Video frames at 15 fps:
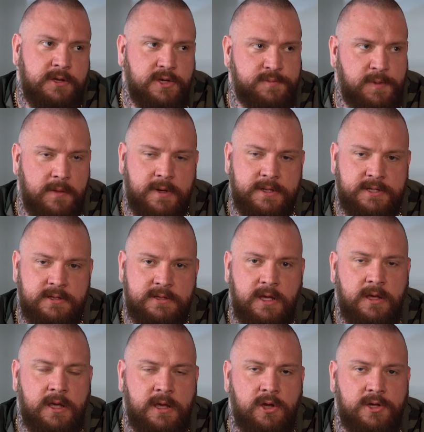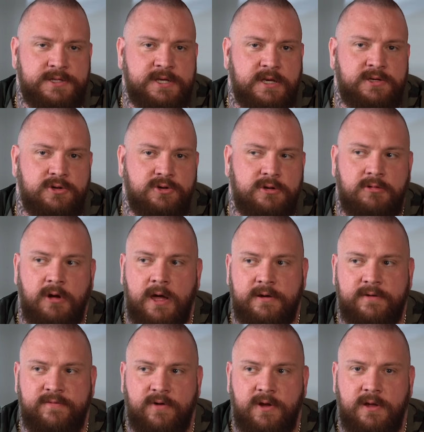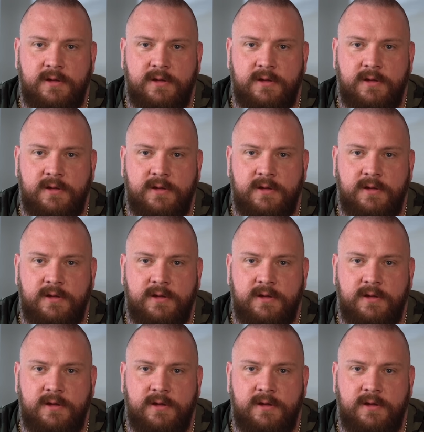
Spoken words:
The newspaper did. He got 600 grand for